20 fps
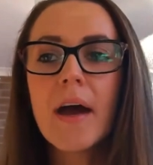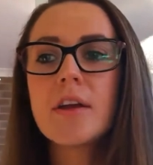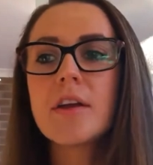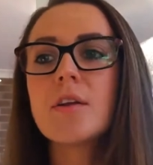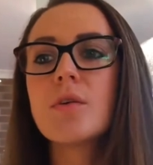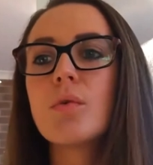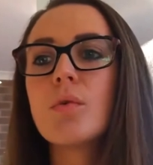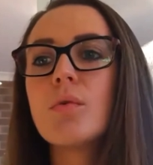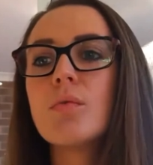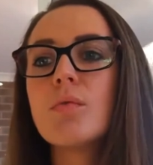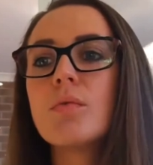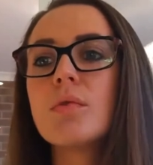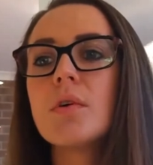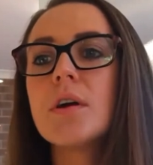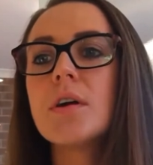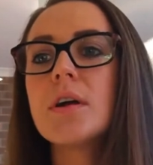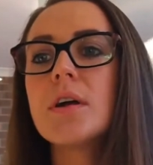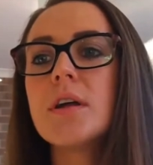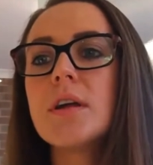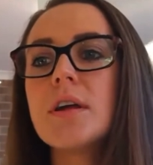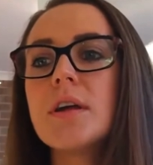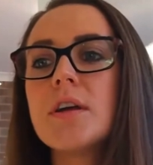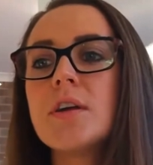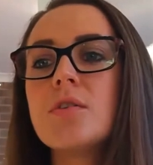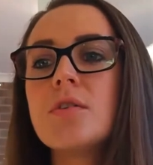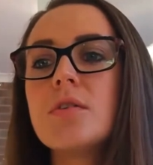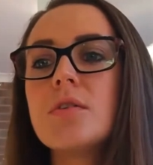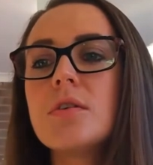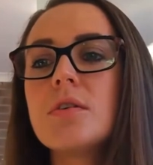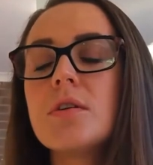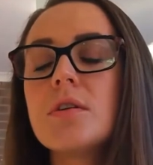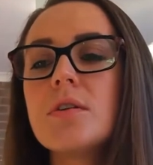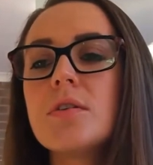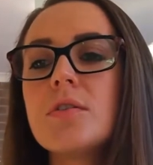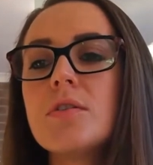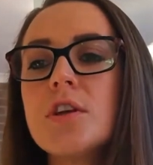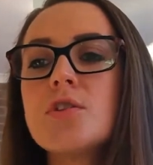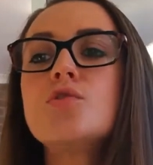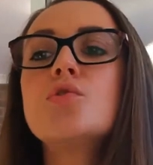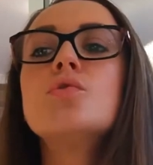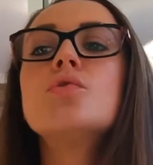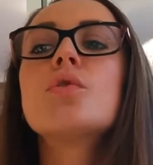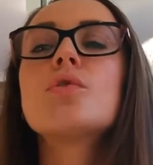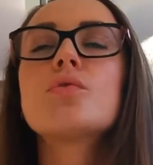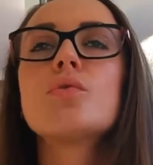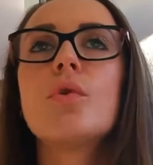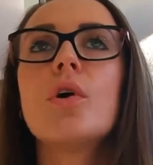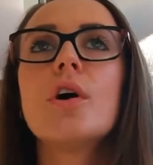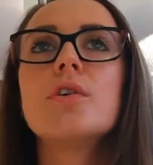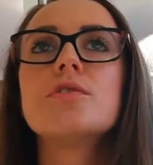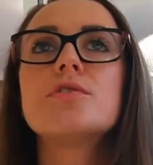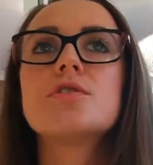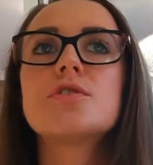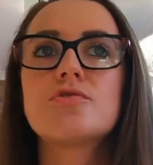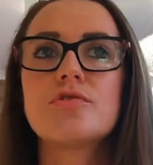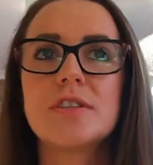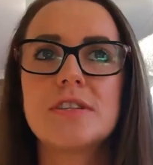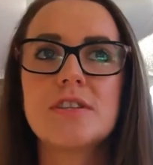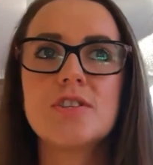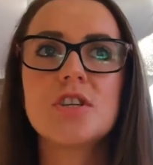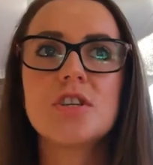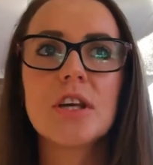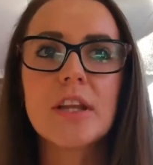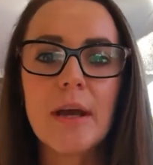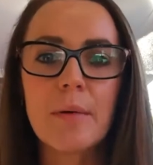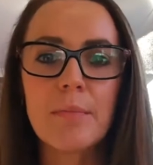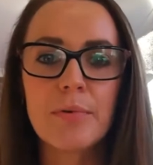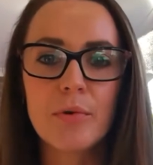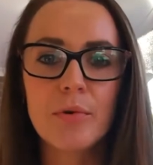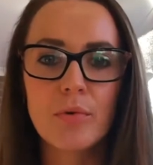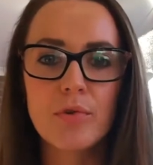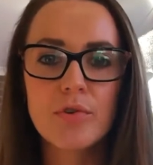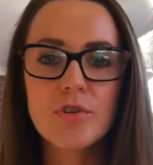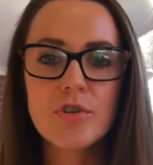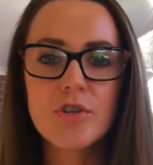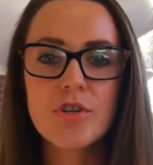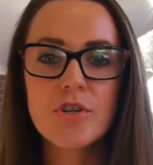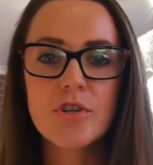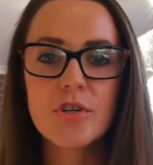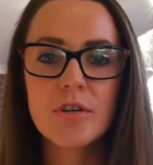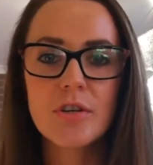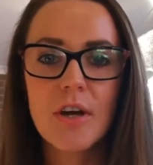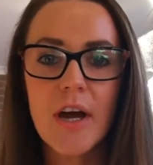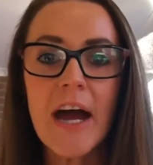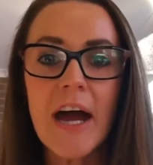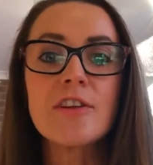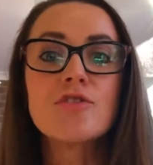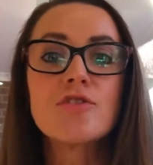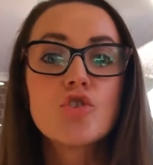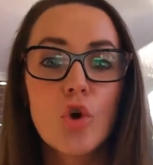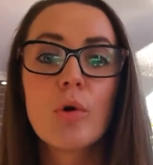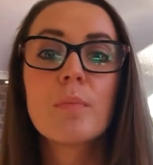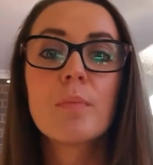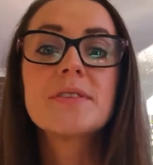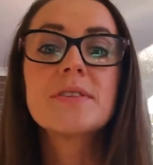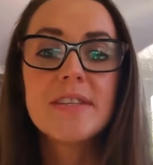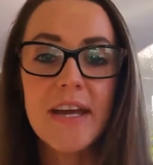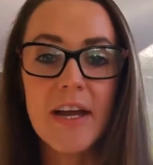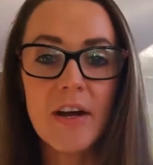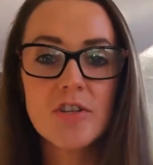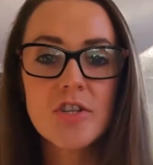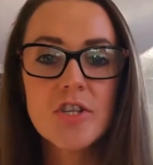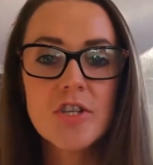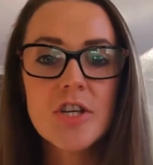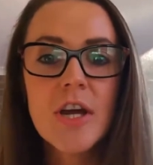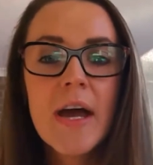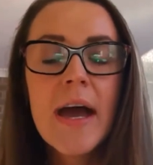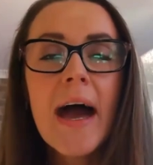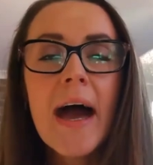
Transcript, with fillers: You know, they do not know how to strategically approach a job search.